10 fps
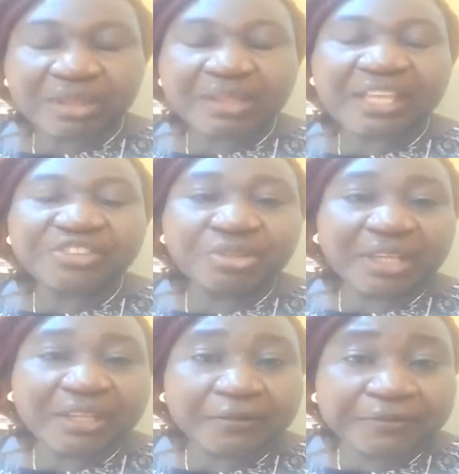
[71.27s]
that you should
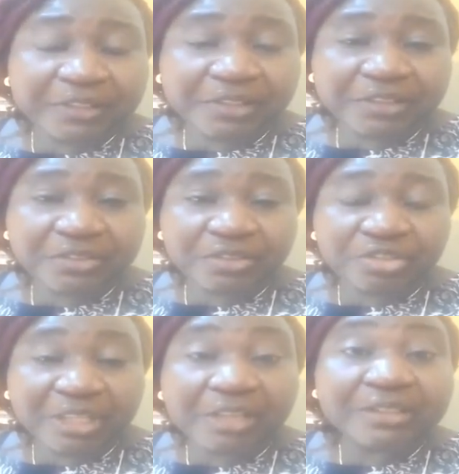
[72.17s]
get your figures, you
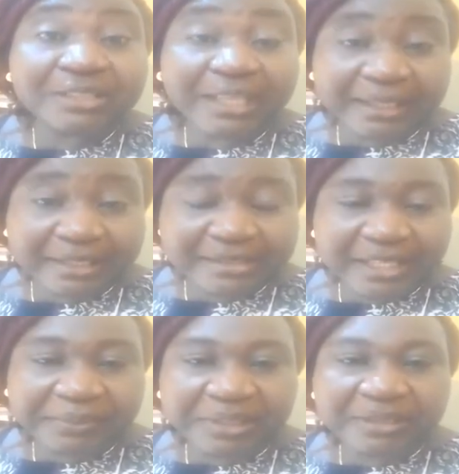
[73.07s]
should get your targets.
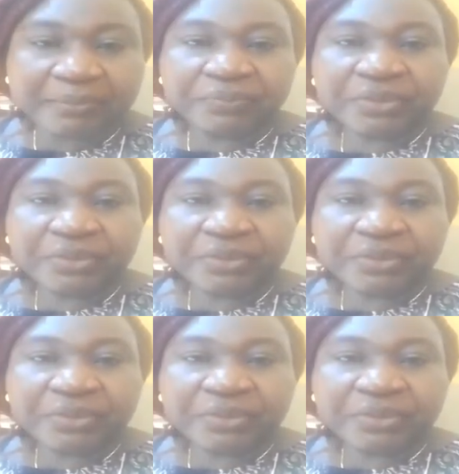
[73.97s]
I mean,